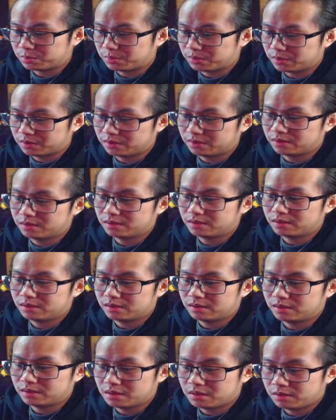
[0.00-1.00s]
been
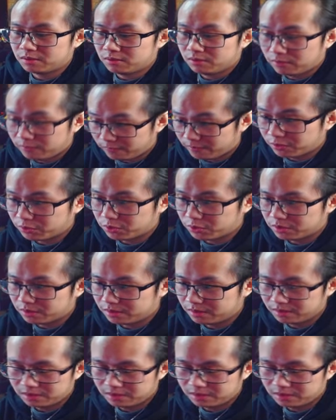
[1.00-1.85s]
very good.